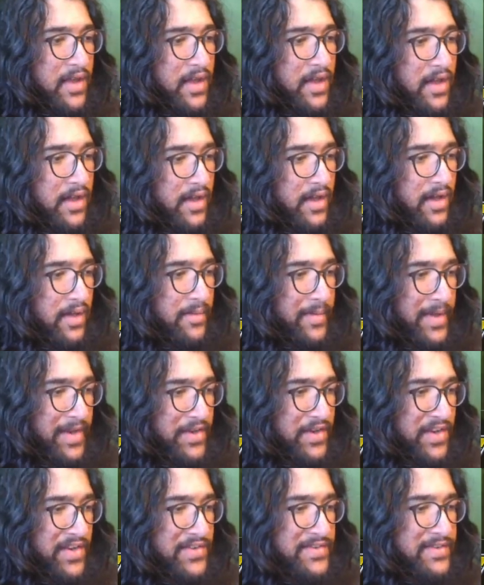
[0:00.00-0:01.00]

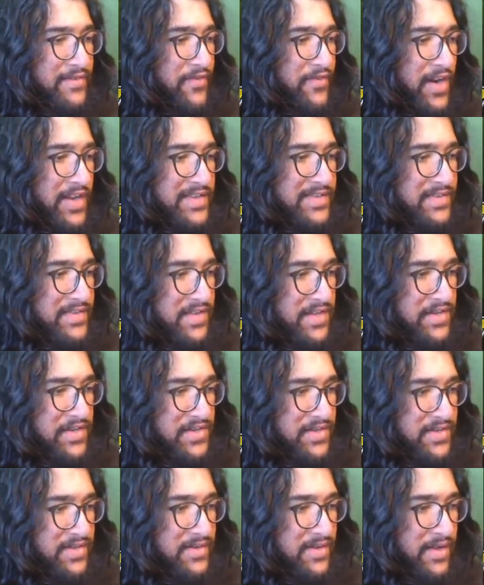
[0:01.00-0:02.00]
and you can use it for
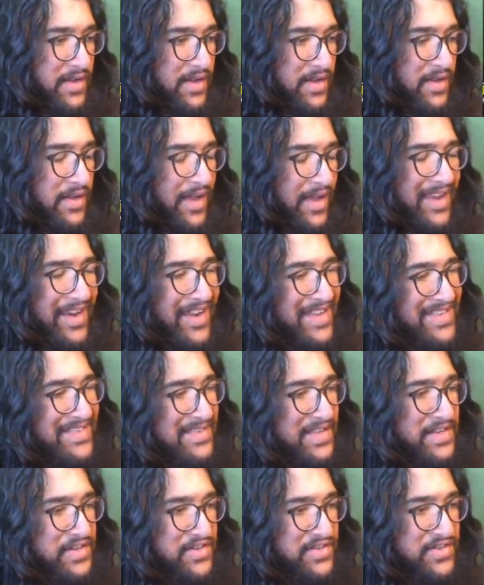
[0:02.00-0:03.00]
isolation. And
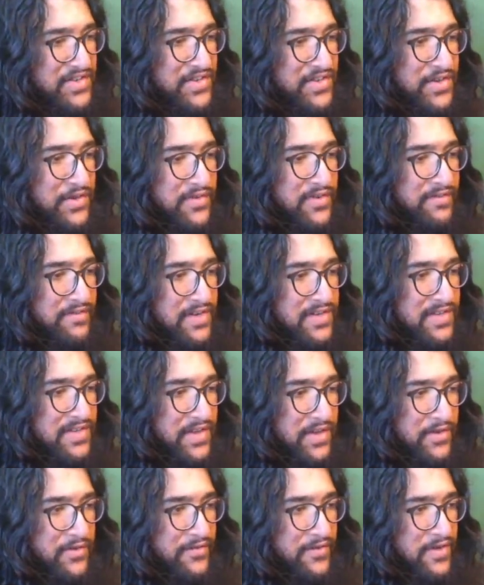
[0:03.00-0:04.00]
isolation is just
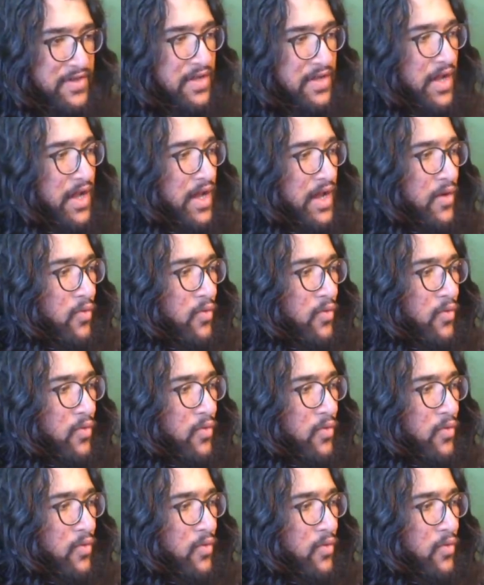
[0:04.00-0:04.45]
universally useful.